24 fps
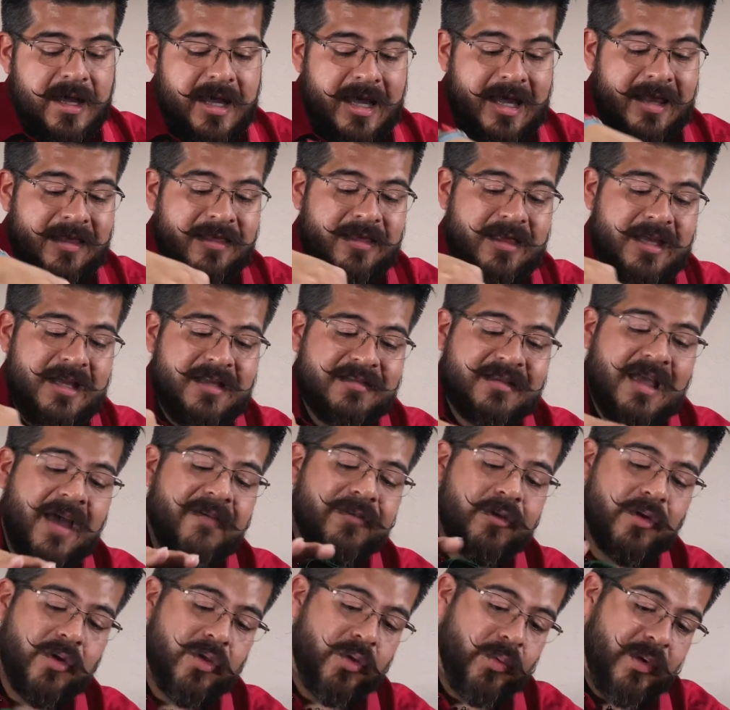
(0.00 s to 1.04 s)
And these,
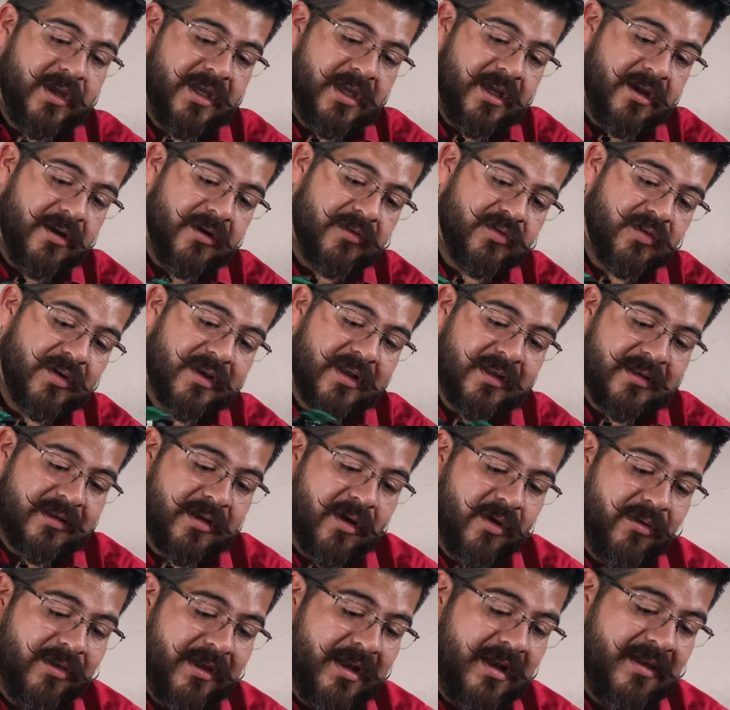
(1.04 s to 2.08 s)
after 3 years, you can
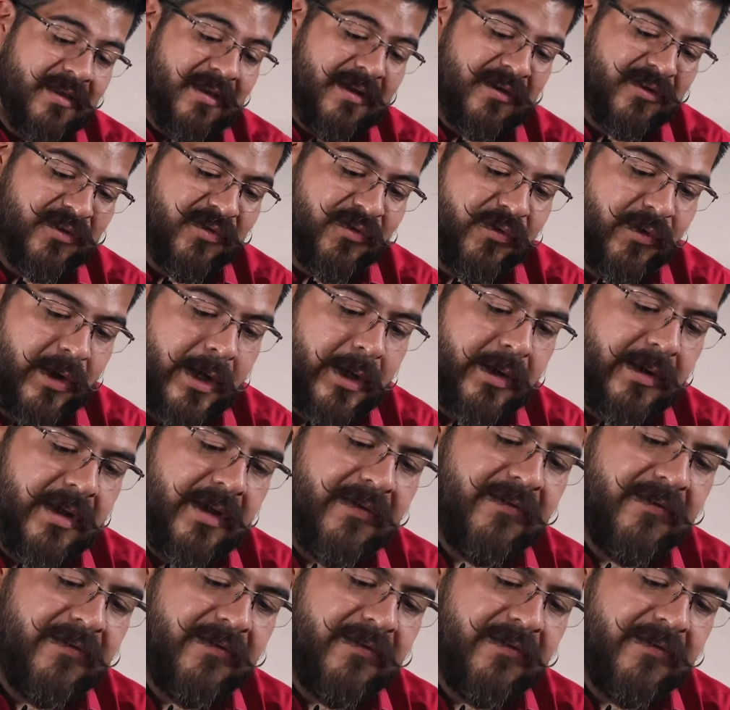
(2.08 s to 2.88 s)
tell that there's very,